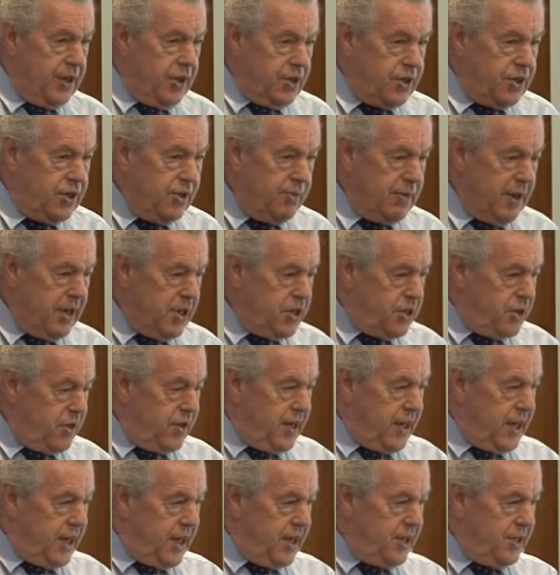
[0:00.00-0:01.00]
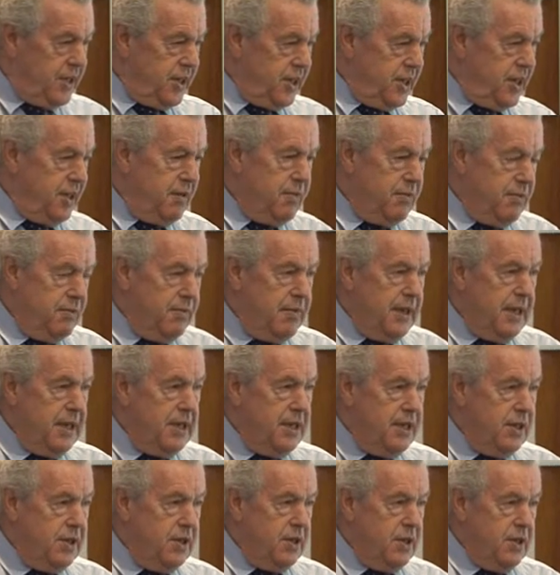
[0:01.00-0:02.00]
So benzoic acid and
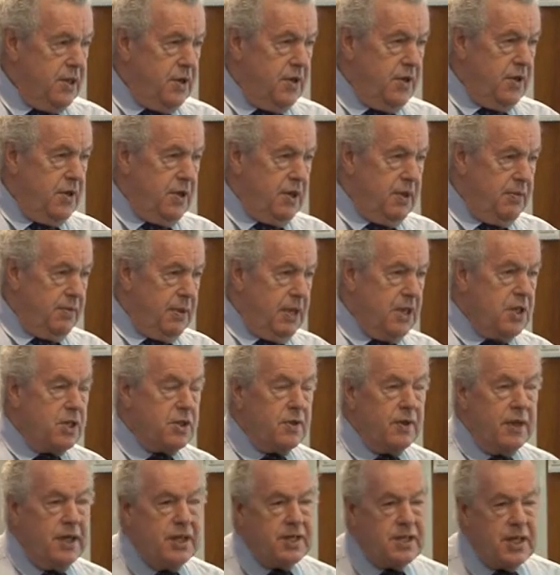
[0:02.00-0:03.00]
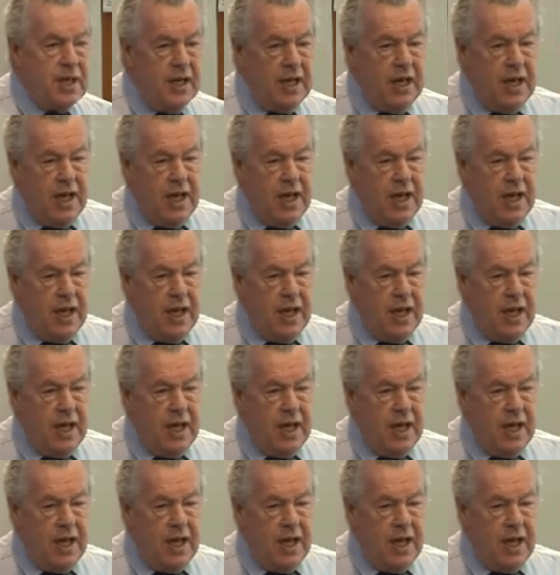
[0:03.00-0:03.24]
benzoates